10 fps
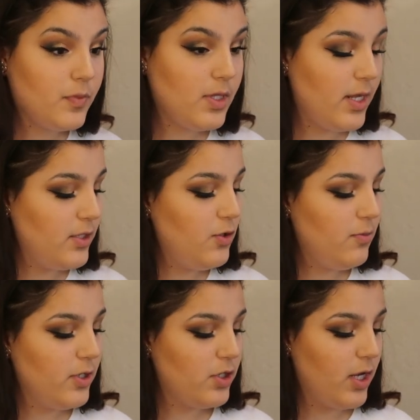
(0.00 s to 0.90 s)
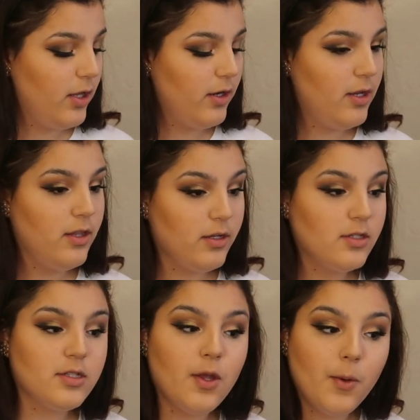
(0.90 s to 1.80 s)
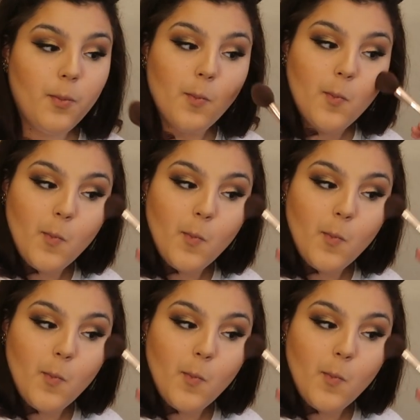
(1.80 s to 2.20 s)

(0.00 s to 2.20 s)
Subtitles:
It's not too much color either, so.